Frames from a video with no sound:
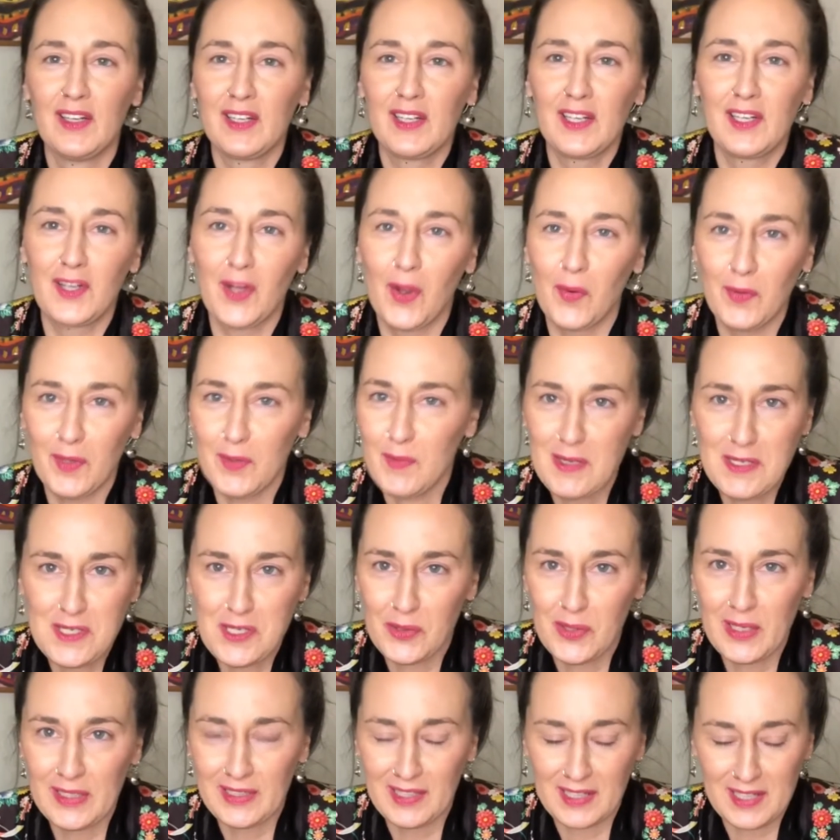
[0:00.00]
you know, I'm gonna be
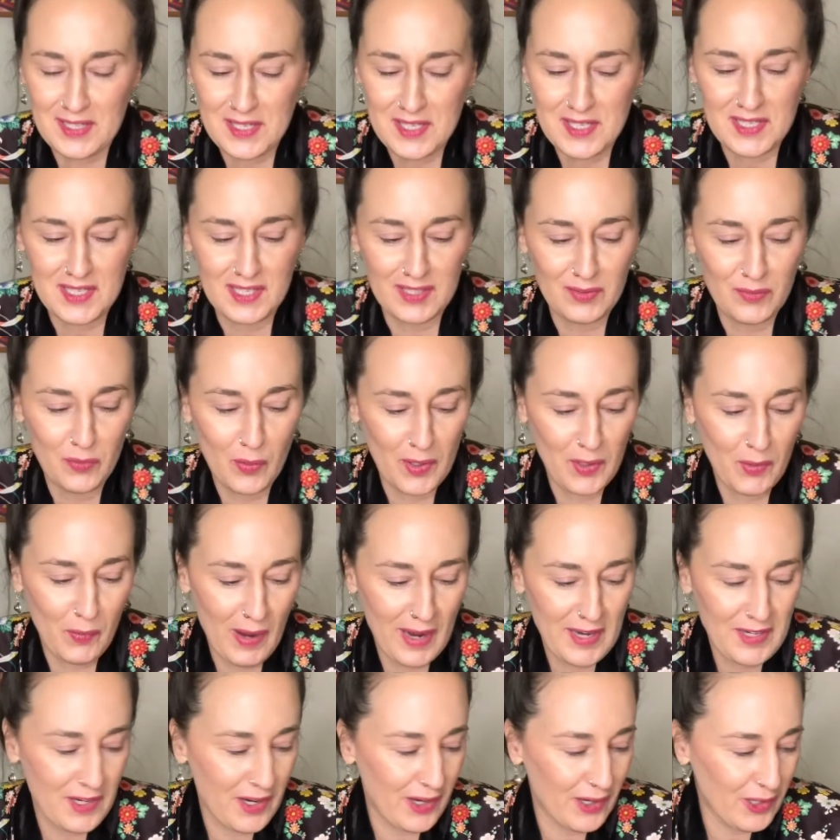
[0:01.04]
doing this, and what do
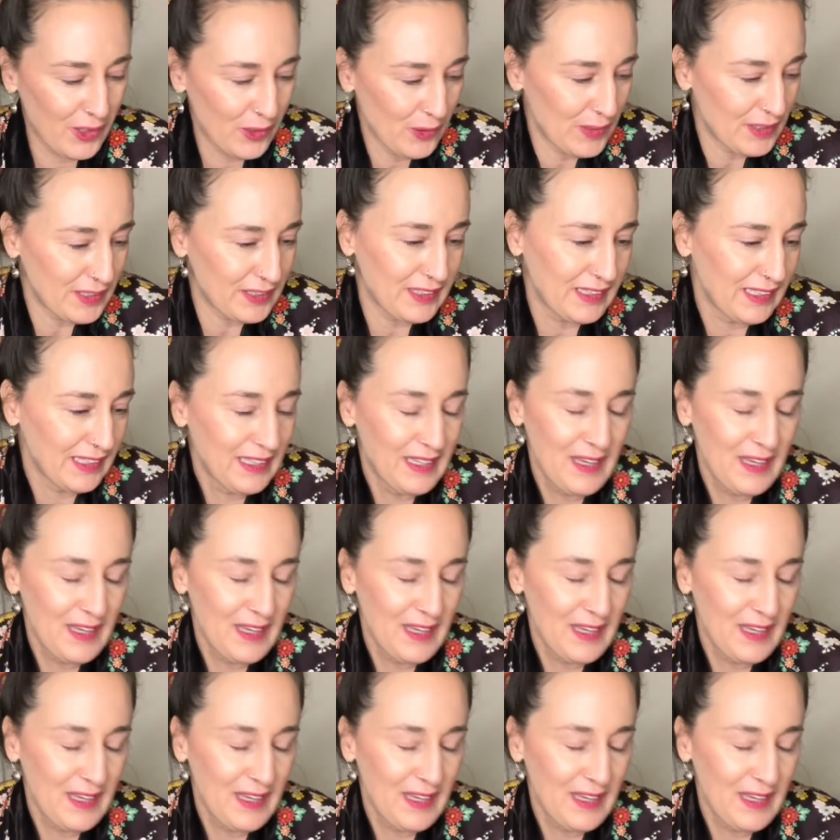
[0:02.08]
I know, and,